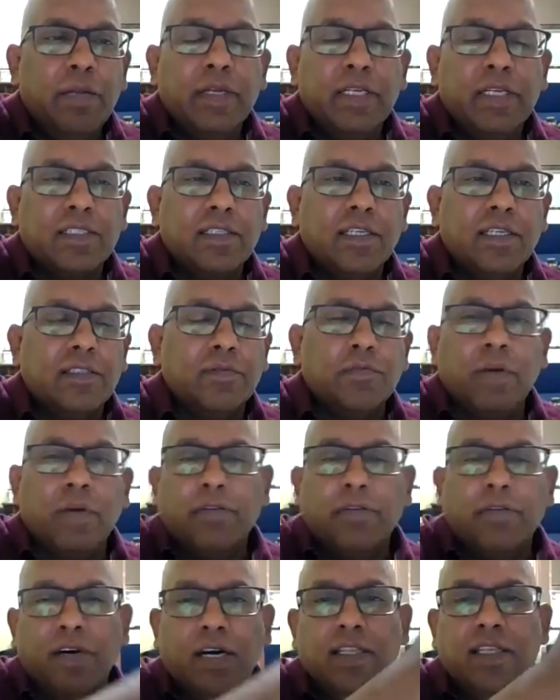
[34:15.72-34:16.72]
business. My
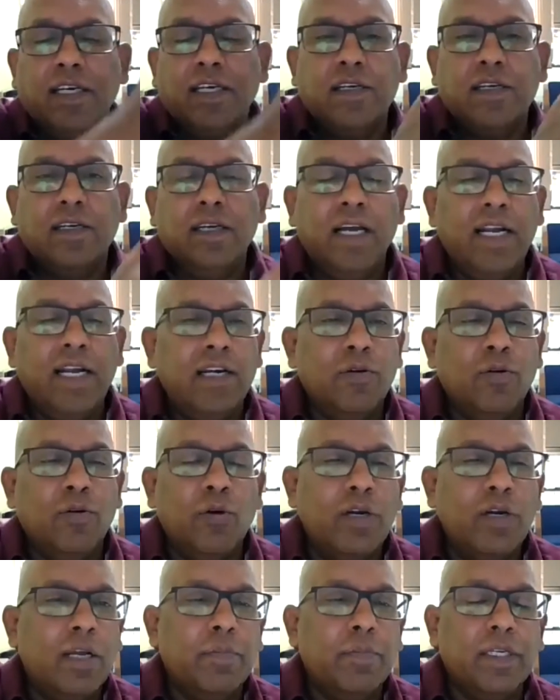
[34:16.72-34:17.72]
father had
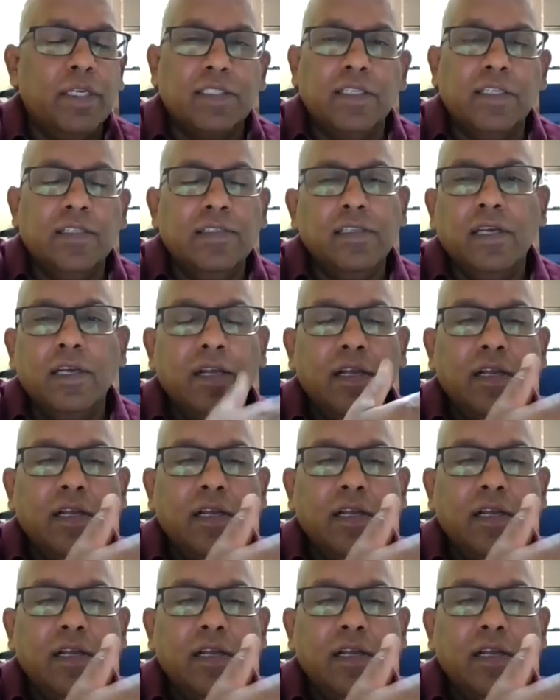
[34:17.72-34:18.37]
owned a business.